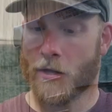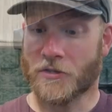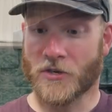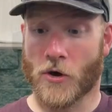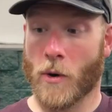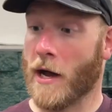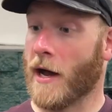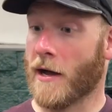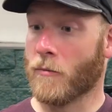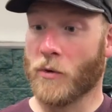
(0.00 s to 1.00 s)

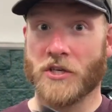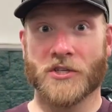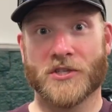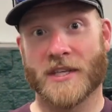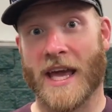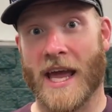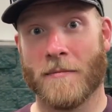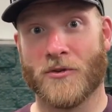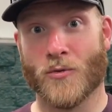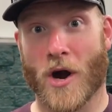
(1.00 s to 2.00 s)
So we just
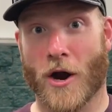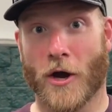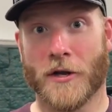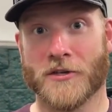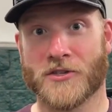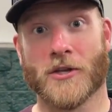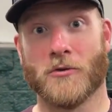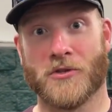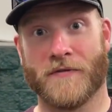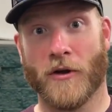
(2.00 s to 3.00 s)
came to our
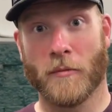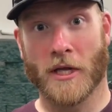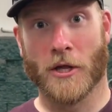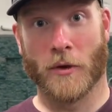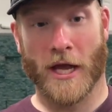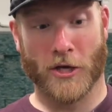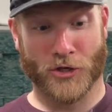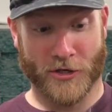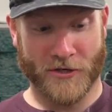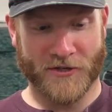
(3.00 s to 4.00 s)
undisclosed filming
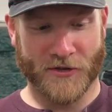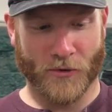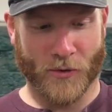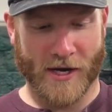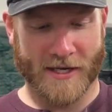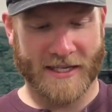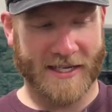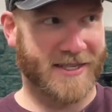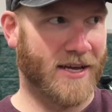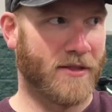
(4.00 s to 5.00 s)
location to
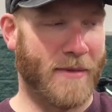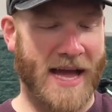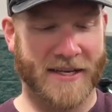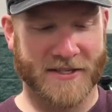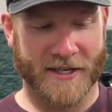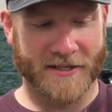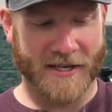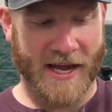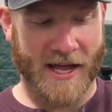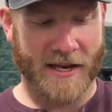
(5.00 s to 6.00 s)
test out the magazines,
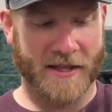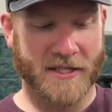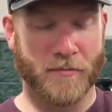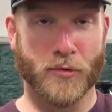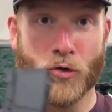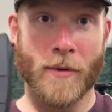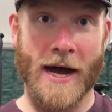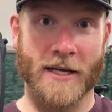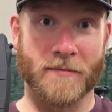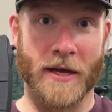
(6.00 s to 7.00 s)
and this Blue
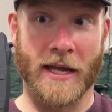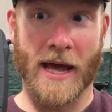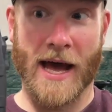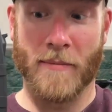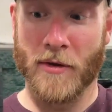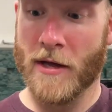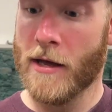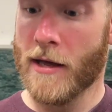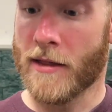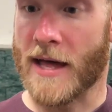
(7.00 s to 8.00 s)
Box MIG cap
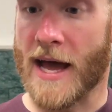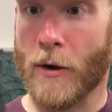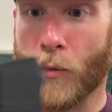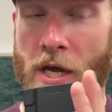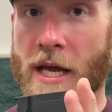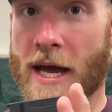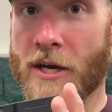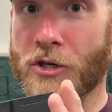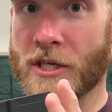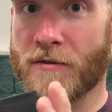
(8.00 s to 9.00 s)
that we
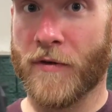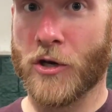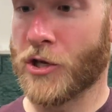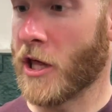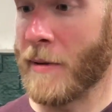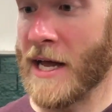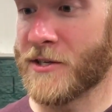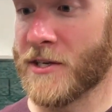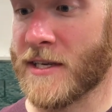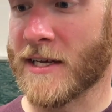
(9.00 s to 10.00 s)
had just finished the
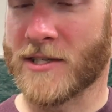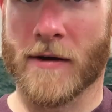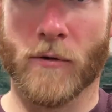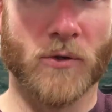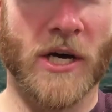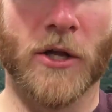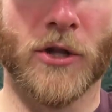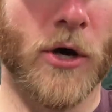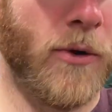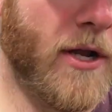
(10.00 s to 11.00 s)
capacity test of, it was
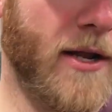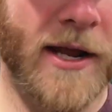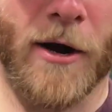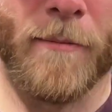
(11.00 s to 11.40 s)
unloaded in our